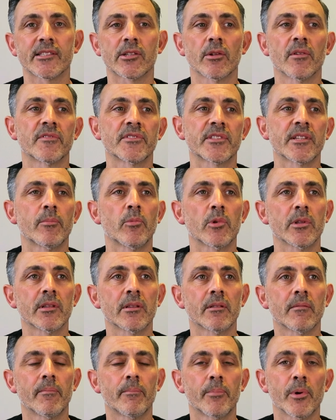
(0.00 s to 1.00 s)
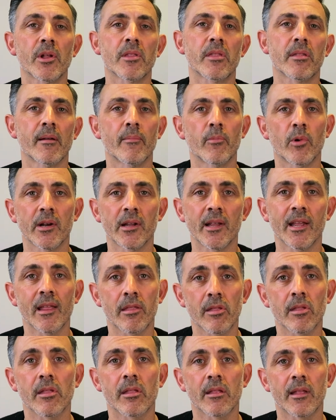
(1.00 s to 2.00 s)
So if someone books someone that
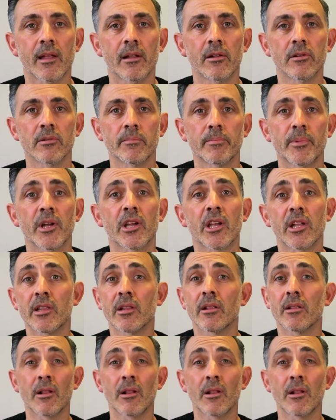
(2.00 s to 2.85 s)
isn't skilled but can